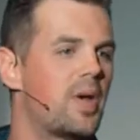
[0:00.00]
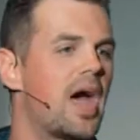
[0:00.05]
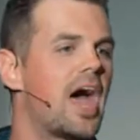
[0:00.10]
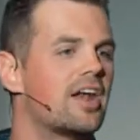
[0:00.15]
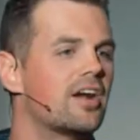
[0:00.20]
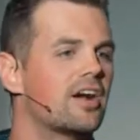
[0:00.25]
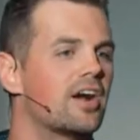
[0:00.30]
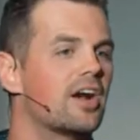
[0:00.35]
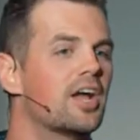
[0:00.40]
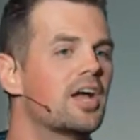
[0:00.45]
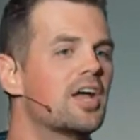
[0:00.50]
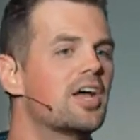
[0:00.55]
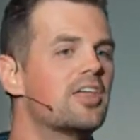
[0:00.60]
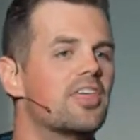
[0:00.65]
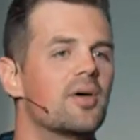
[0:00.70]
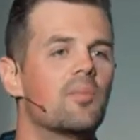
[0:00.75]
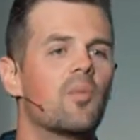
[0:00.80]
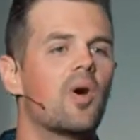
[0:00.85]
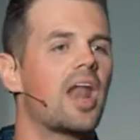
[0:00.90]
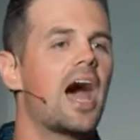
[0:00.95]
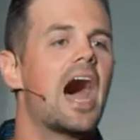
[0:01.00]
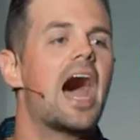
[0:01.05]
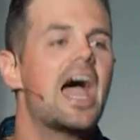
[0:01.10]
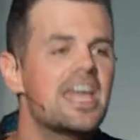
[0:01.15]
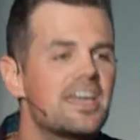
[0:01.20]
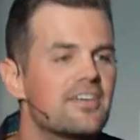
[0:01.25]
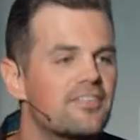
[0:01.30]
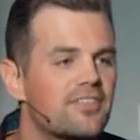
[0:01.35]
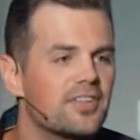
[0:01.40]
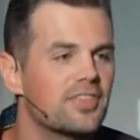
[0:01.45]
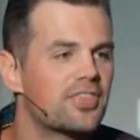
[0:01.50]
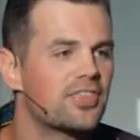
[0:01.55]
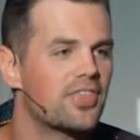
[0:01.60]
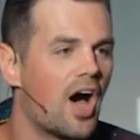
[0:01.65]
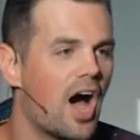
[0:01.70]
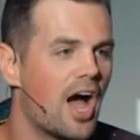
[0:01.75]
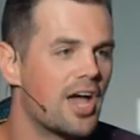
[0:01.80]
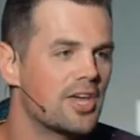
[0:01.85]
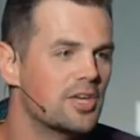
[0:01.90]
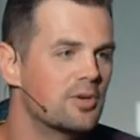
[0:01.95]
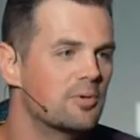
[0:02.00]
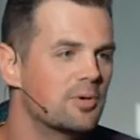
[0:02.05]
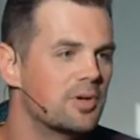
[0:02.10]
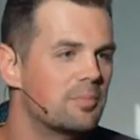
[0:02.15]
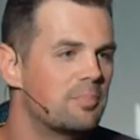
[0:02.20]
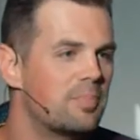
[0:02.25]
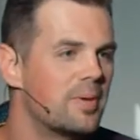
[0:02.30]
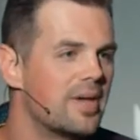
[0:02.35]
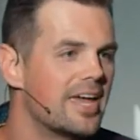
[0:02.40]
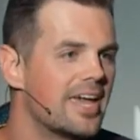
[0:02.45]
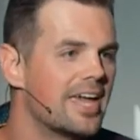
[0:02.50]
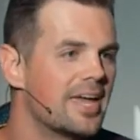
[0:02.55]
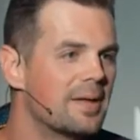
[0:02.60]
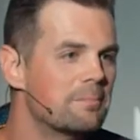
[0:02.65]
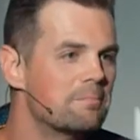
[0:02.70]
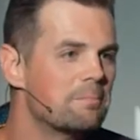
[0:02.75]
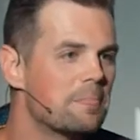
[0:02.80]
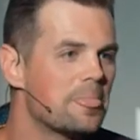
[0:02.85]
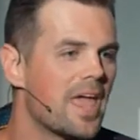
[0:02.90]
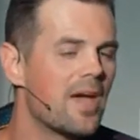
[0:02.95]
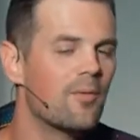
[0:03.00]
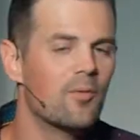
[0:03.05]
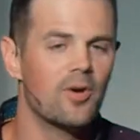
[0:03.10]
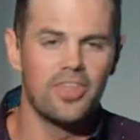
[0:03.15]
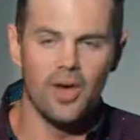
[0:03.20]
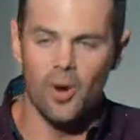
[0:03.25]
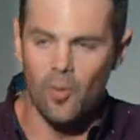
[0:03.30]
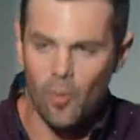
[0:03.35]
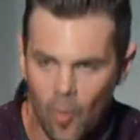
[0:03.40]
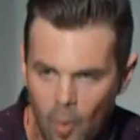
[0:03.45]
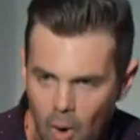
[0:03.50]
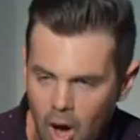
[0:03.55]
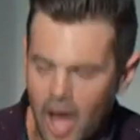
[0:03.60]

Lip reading: better than what I even thought you would be with a